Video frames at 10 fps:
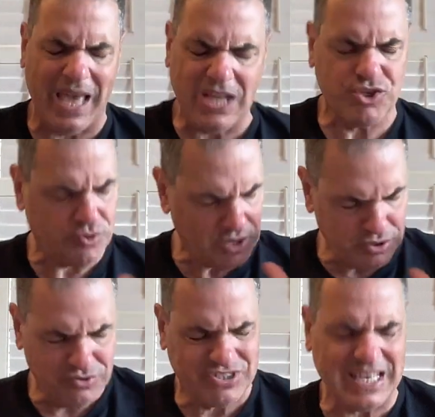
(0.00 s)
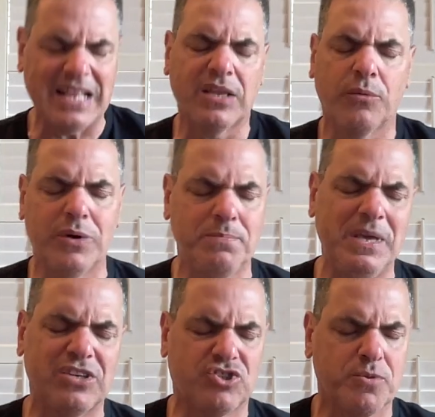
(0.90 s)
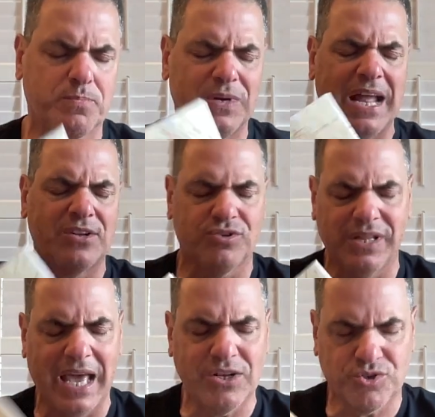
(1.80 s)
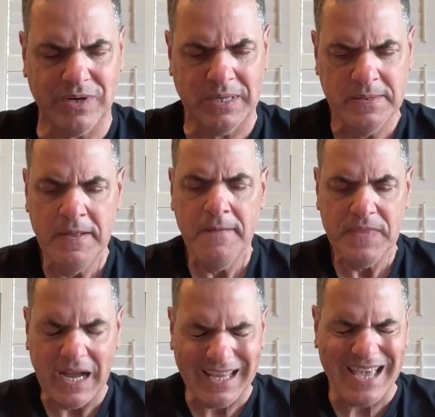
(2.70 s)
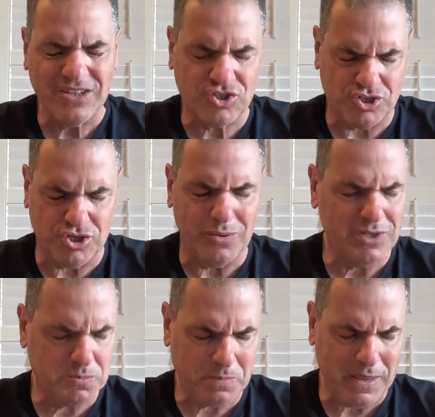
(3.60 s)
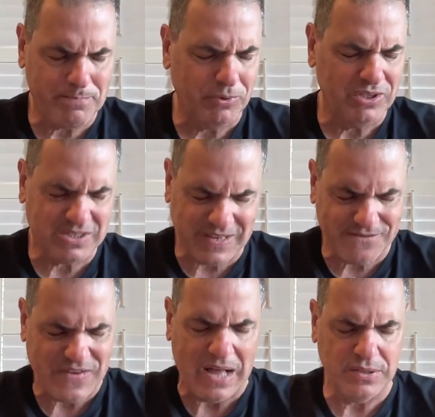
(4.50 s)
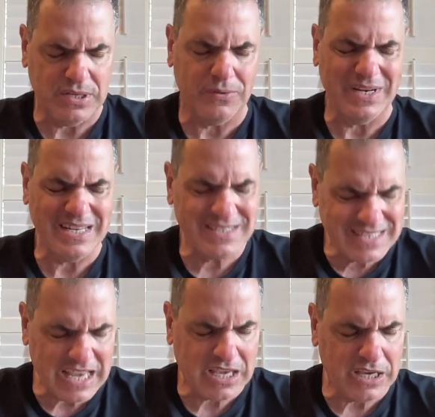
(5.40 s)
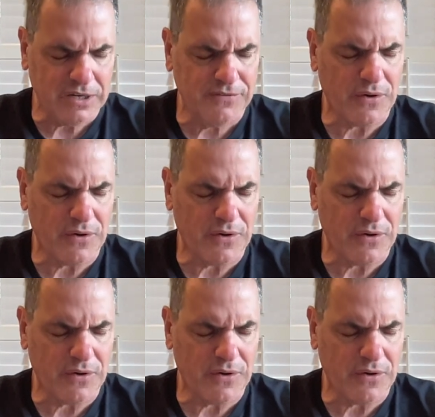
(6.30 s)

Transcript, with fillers: hatred. You said there would be a supernatural hatred against Jewish people. It's found there in Ezekiel,